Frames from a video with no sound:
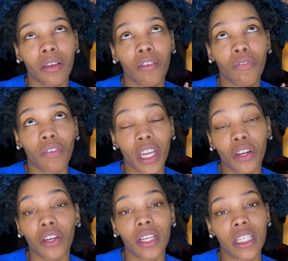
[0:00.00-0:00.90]

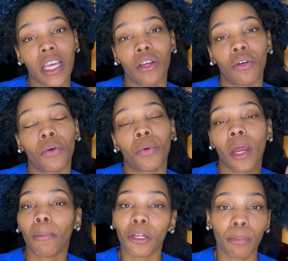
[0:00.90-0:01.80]
detangle when I
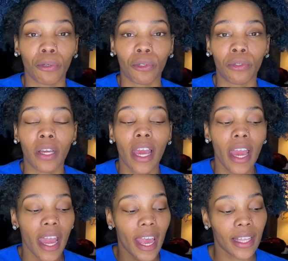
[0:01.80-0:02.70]
pre-poo,
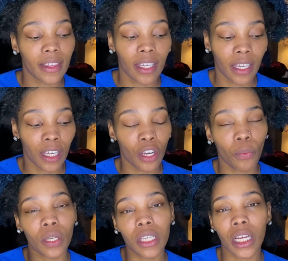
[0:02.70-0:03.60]
and then
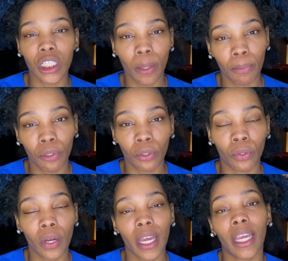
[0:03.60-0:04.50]
once I
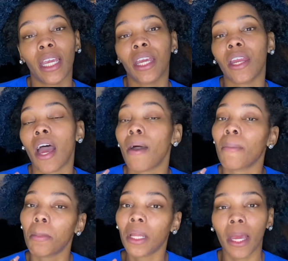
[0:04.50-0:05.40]
shampoo and I'm
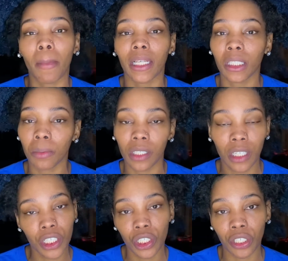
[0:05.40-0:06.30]
applying my deep
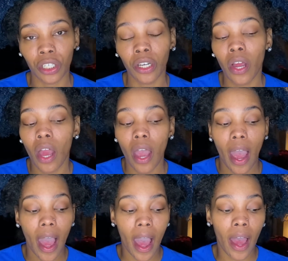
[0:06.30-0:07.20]
conditioner,
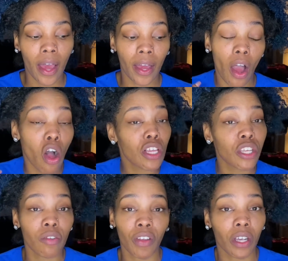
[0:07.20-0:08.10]
I
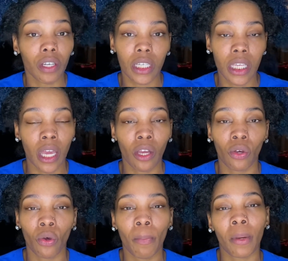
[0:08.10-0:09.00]
also finger
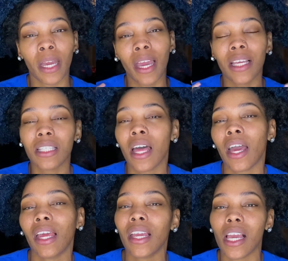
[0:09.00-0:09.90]
detangle, but it's
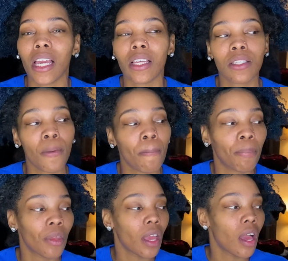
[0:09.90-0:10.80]
not as,
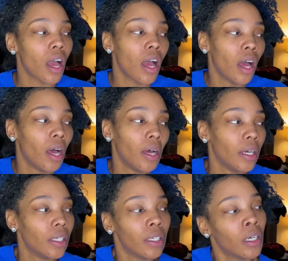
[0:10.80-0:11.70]

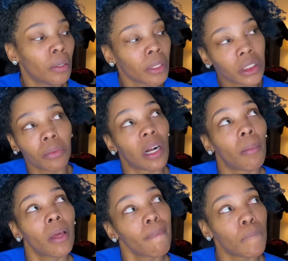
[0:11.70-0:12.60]
what's the word I'm
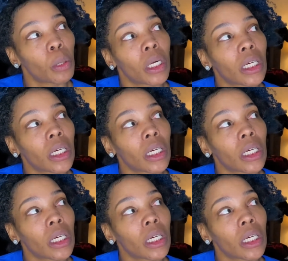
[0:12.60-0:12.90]
looking for?